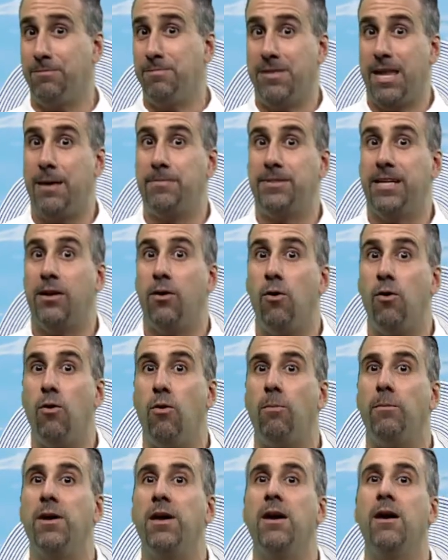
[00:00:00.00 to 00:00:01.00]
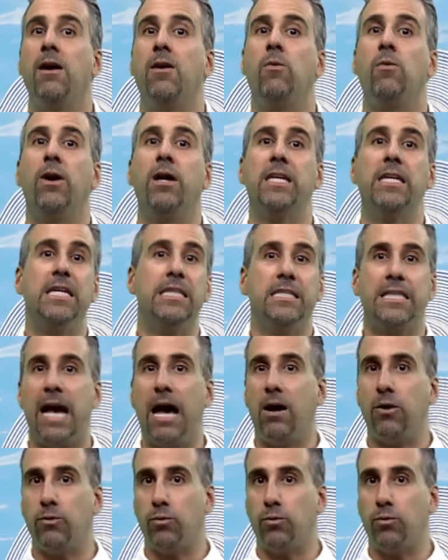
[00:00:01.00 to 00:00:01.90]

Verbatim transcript: naps at home while he's out